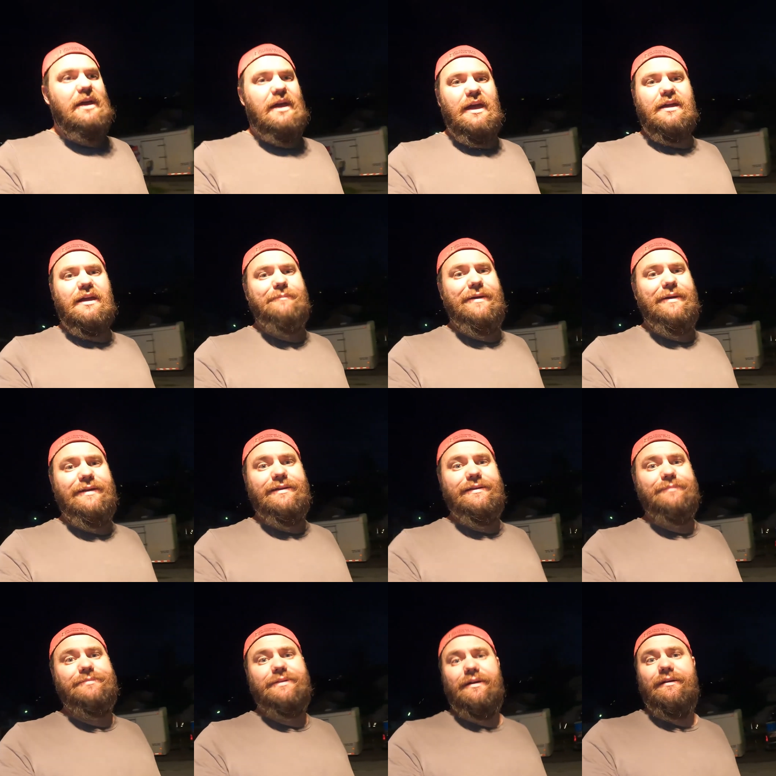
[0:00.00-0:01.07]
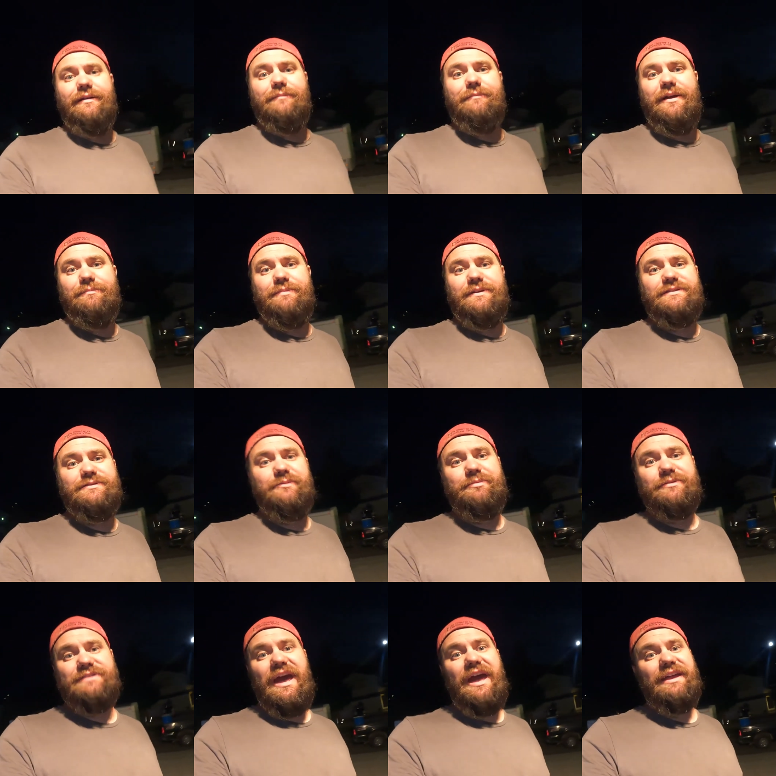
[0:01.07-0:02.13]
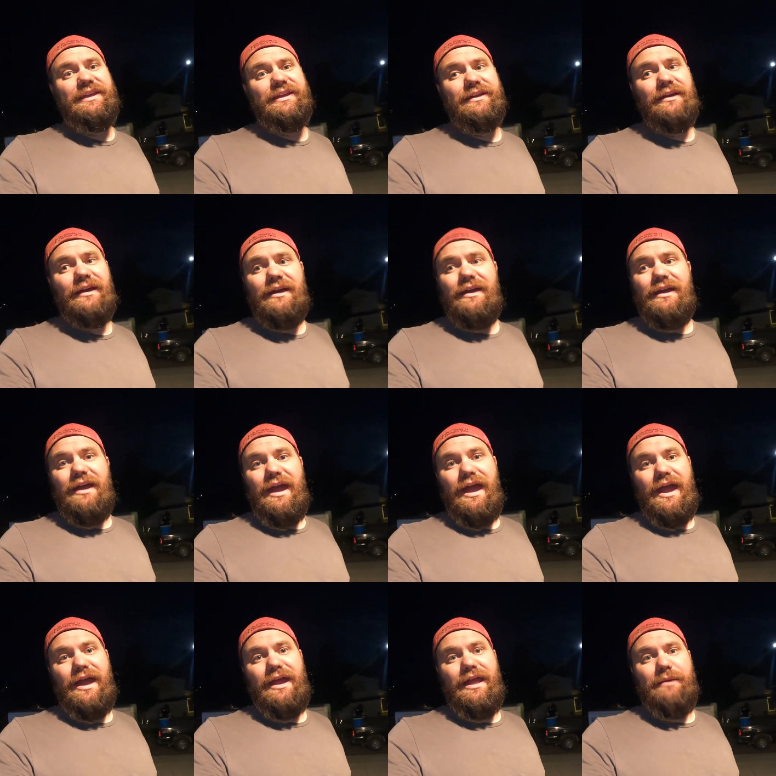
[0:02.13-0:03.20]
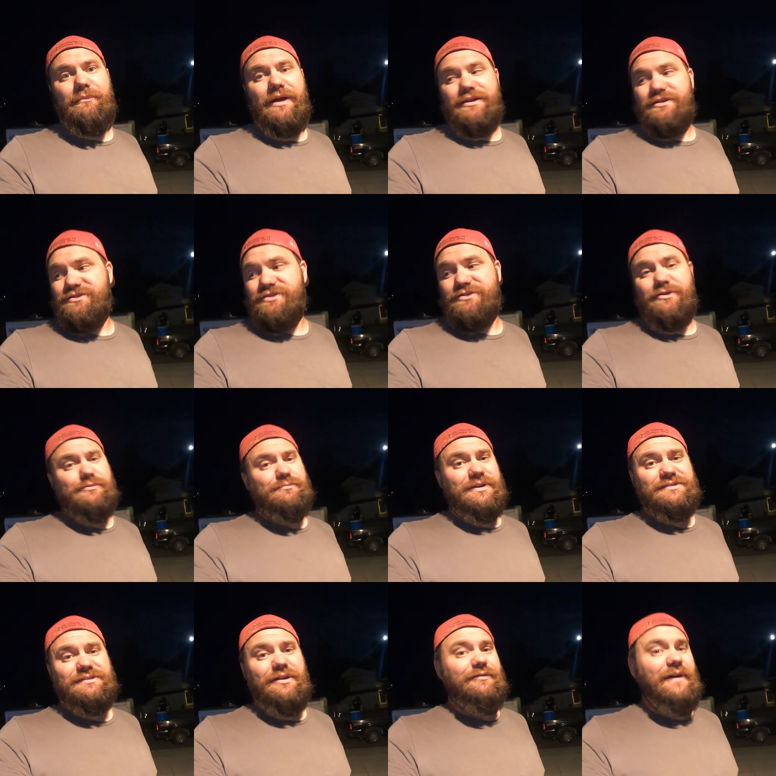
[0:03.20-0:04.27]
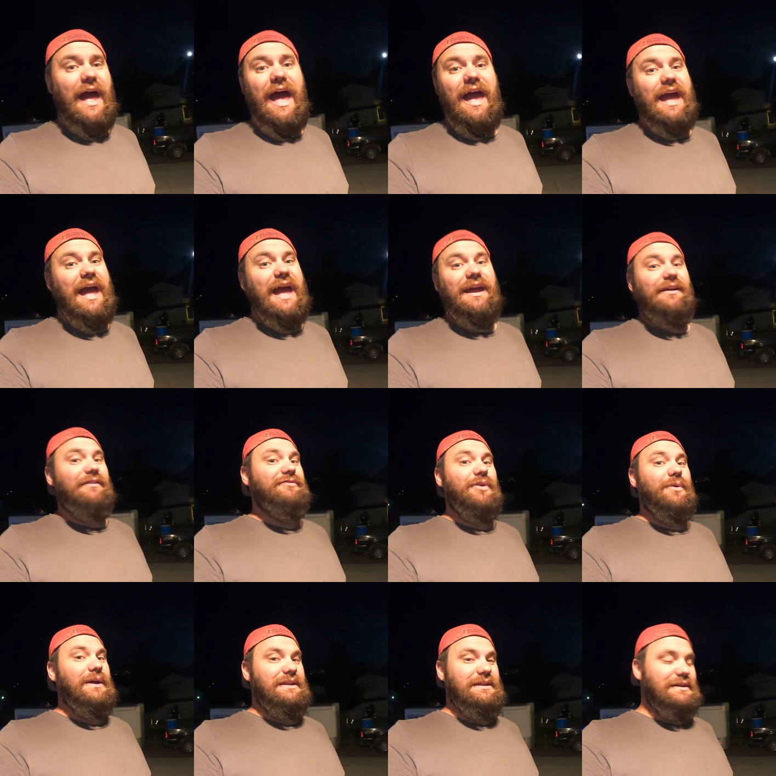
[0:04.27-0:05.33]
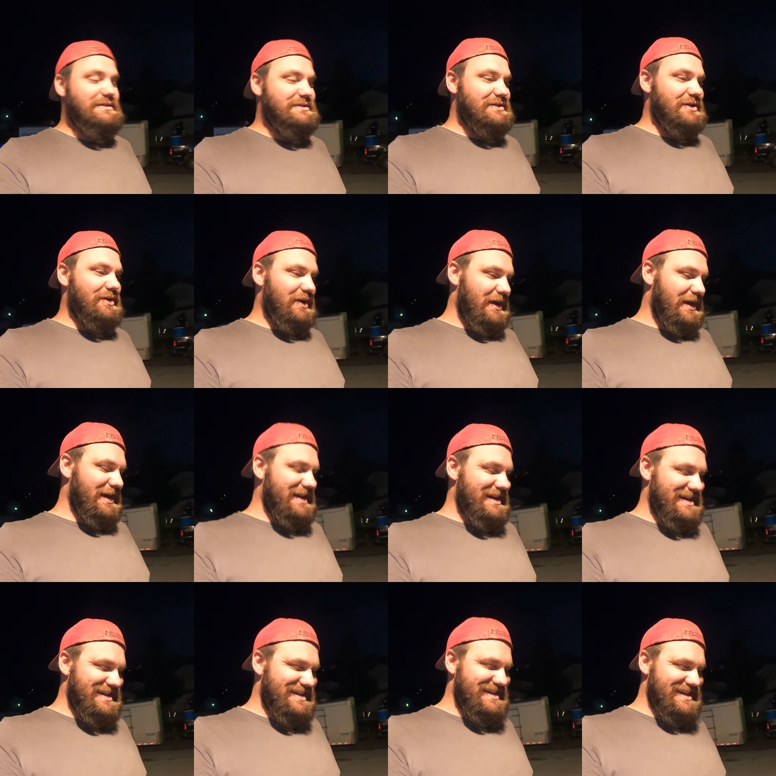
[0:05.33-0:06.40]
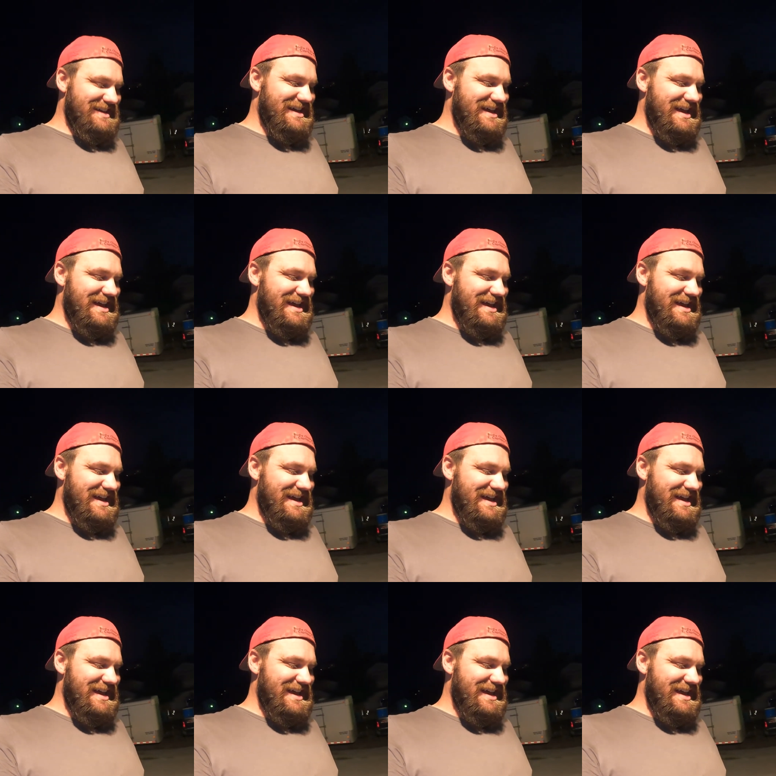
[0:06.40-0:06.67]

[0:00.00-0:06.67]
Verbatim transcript: heck, I might get up there and it might be super tacky, and I might have just hurt myself. I, I have no idea. So, uh,